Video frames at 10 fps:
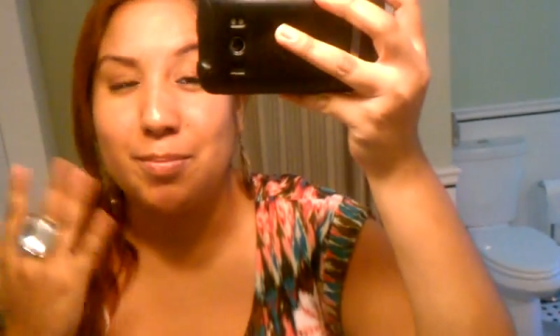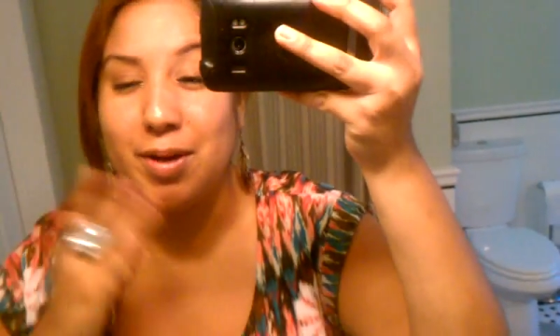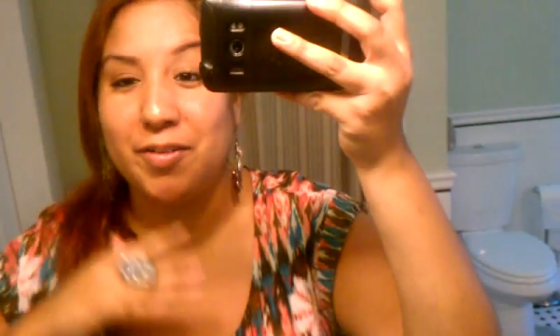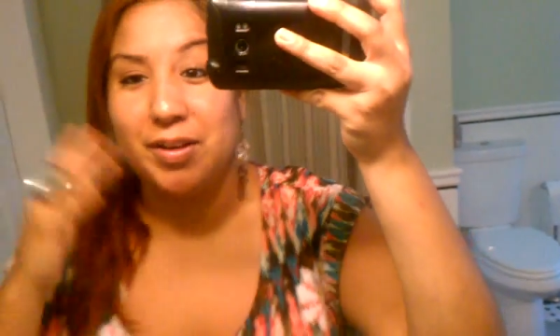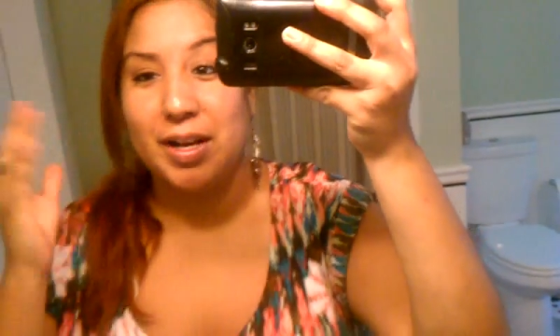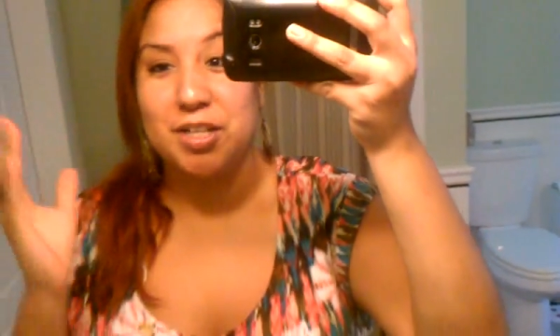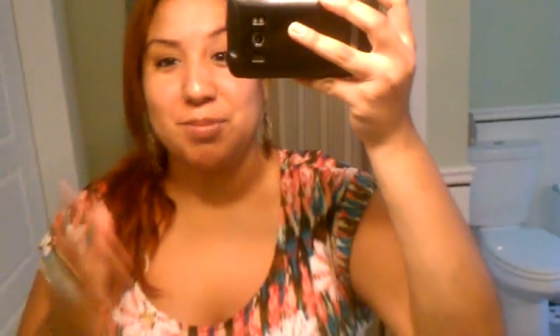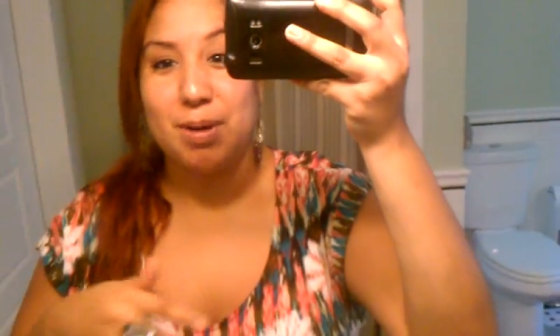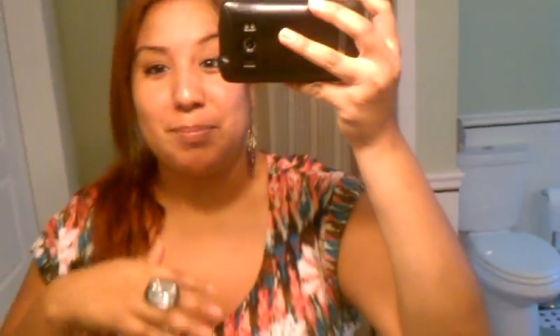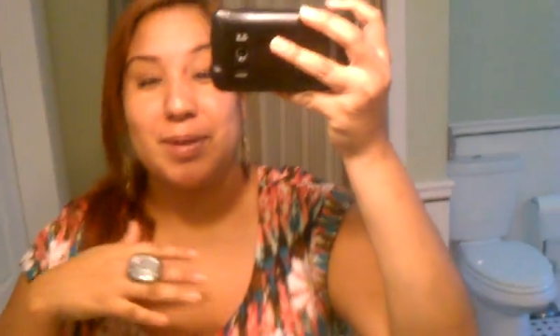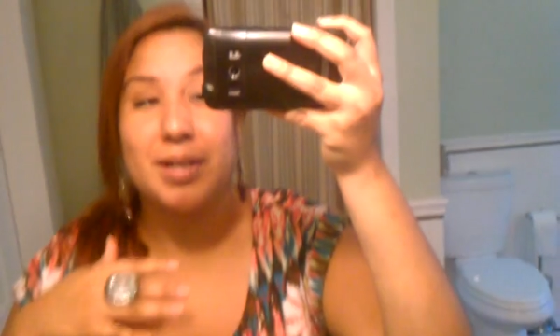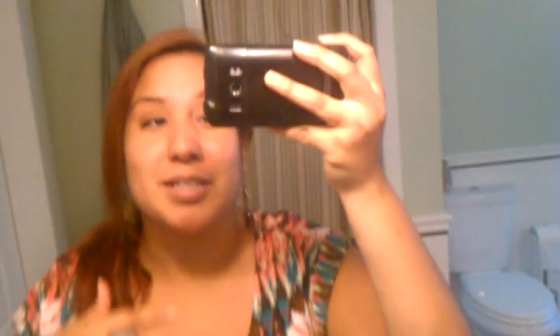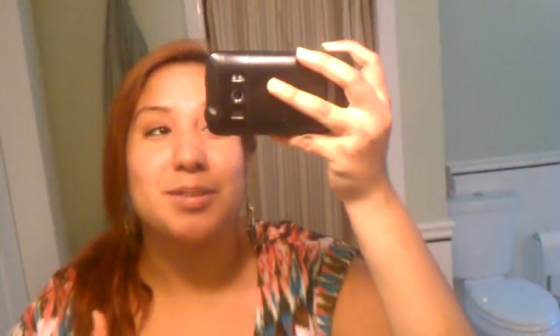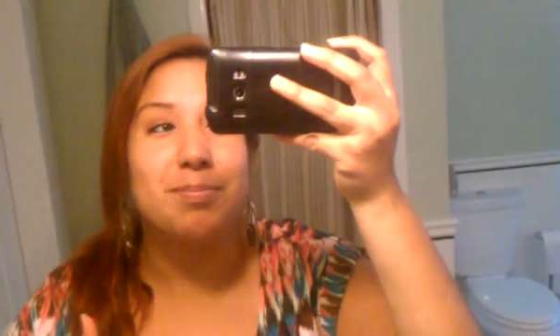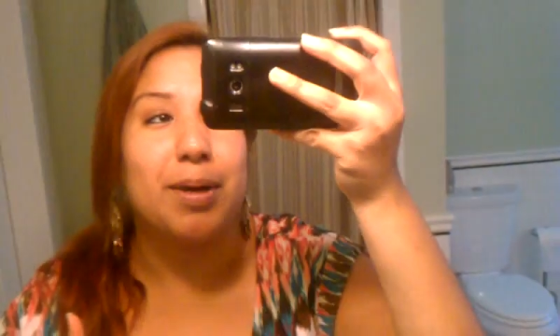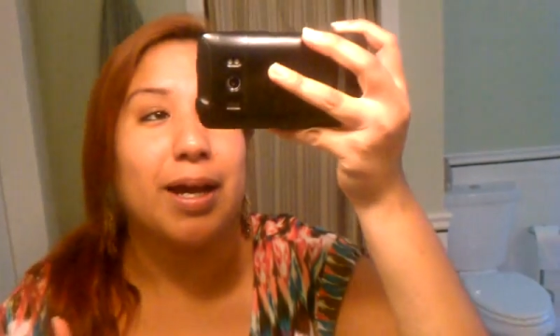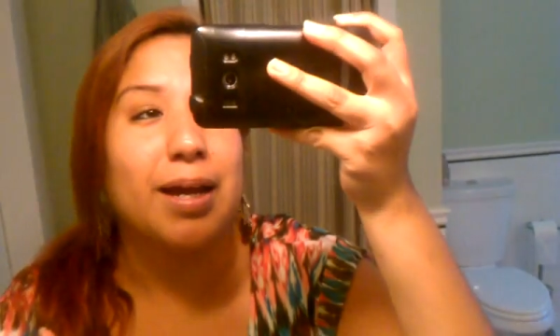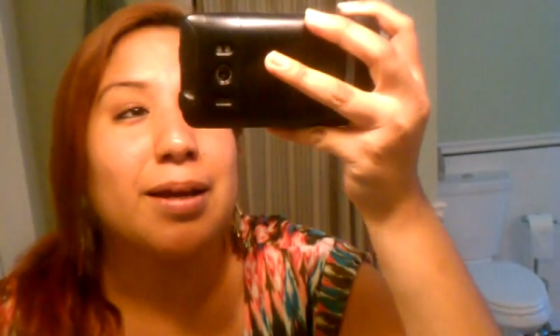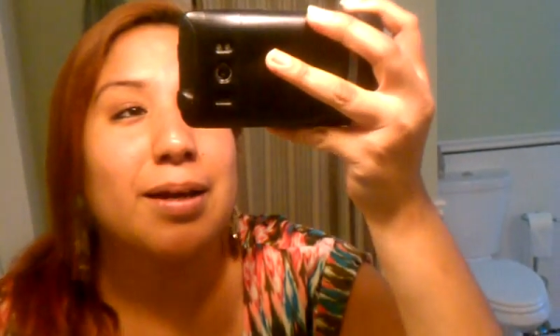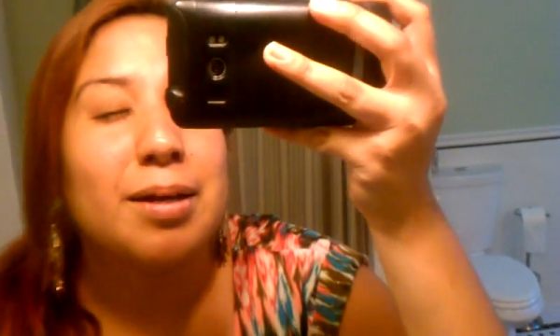My foundation, my blush, my
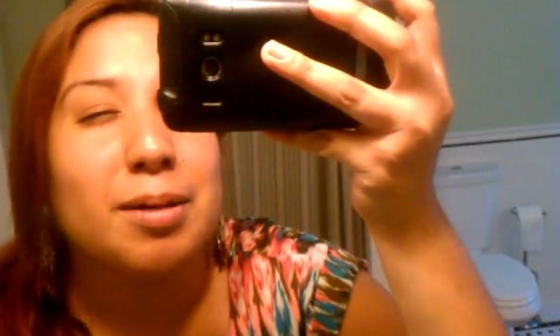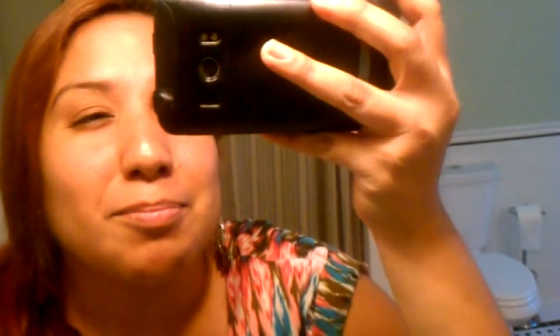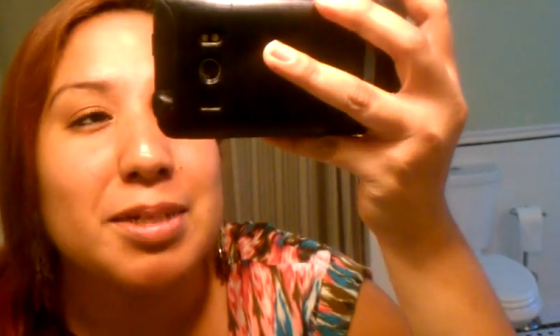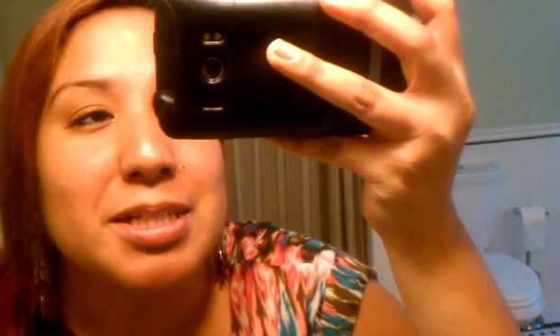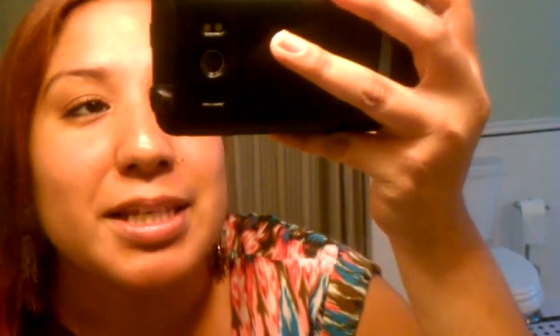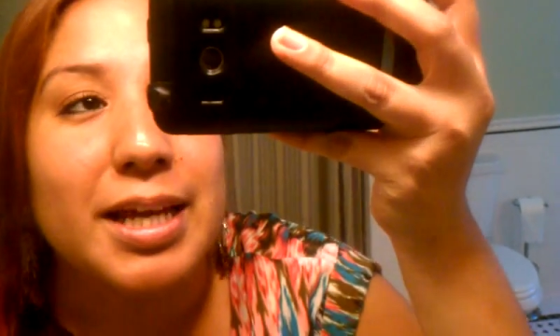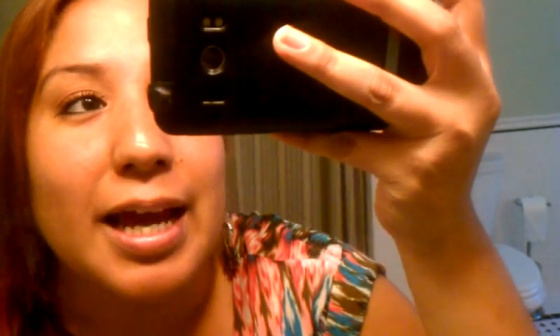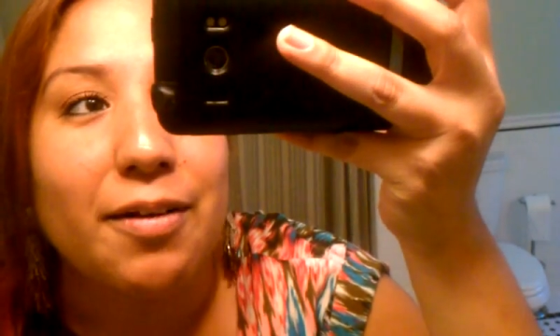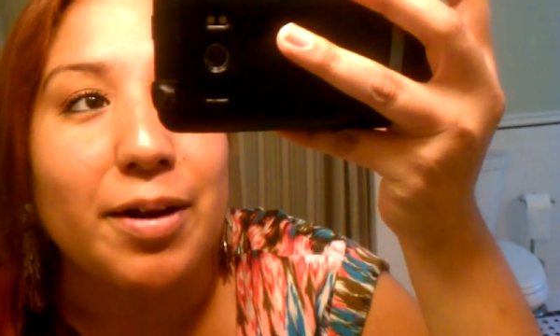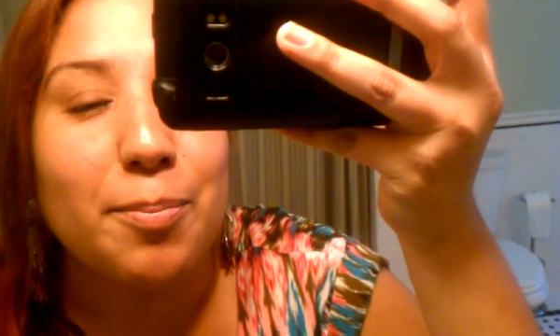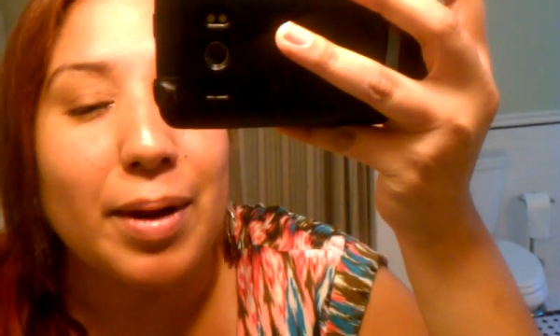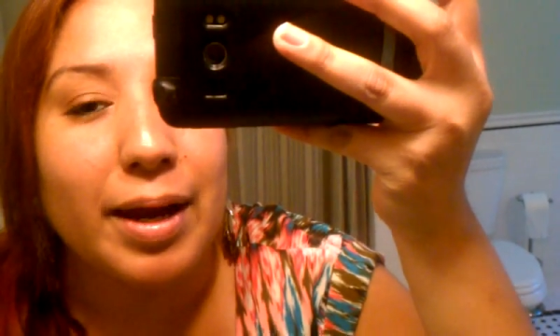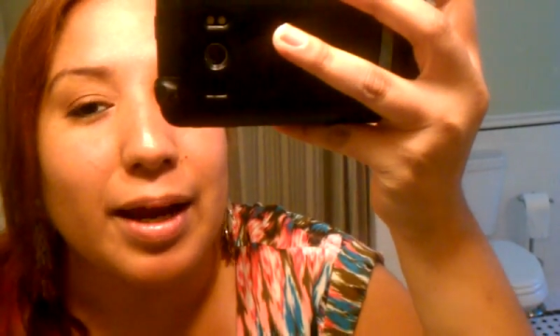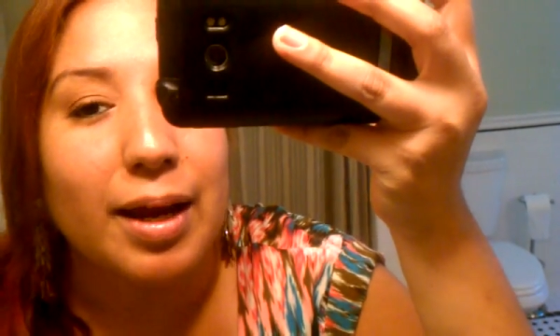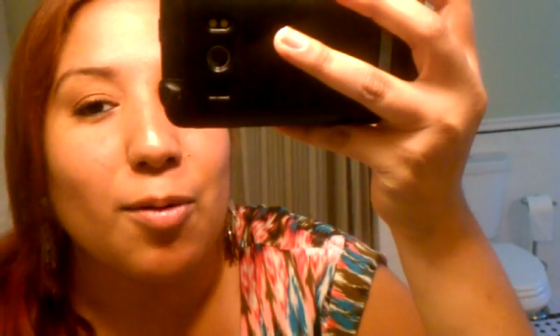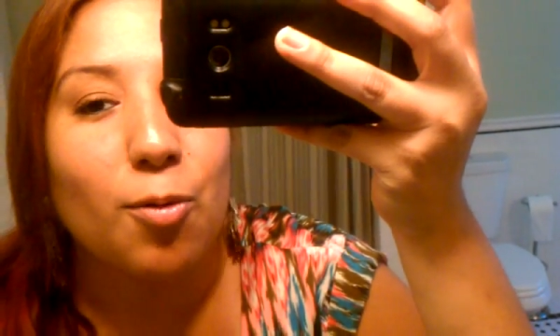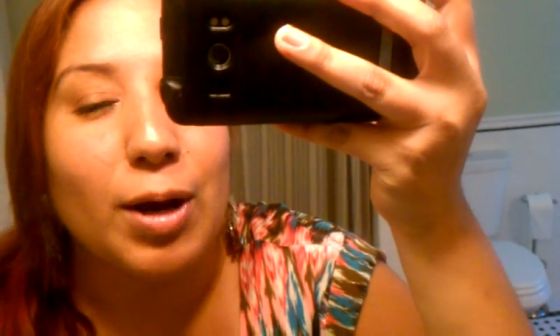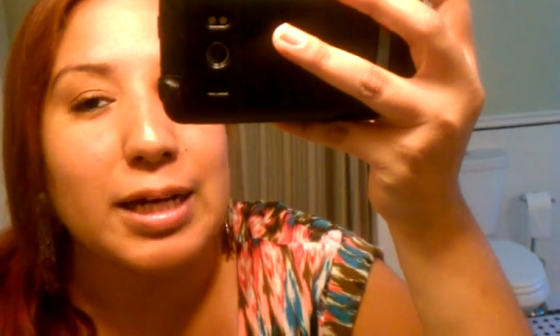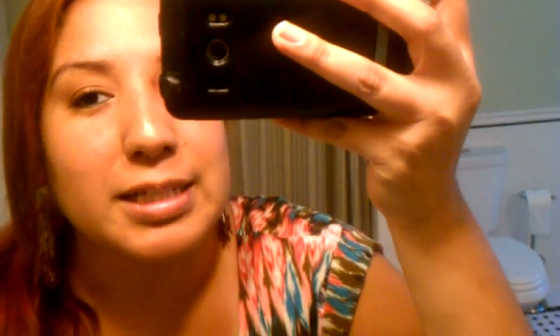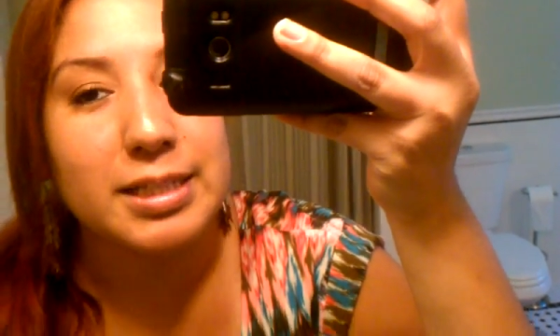mascara, my
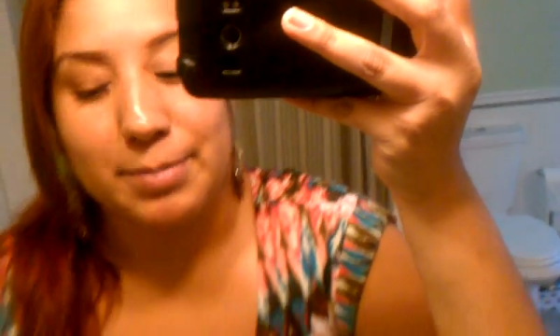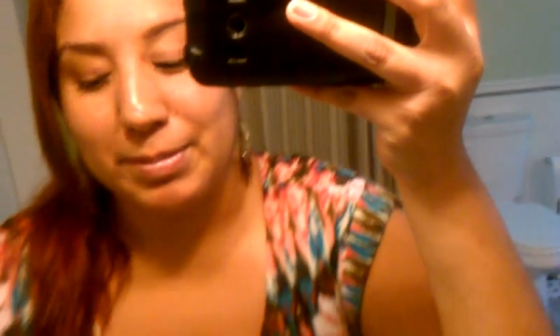NYC